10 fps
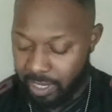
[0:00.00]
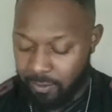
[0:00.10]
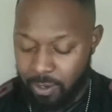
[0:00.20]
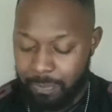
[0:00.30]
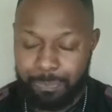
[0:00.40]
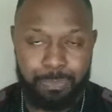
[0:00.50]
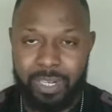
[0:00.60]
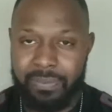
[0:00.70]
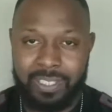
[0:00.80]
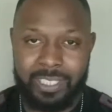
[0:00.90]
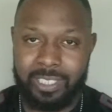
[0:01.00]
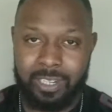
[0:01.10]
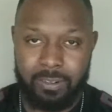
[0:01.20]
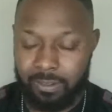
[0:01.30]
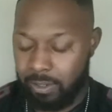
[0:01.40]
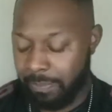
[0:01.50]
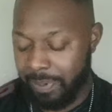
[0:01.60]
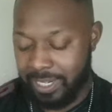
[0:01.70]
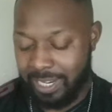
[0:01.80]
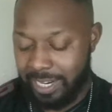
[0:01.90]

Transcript: We'll briefly just go through the bench.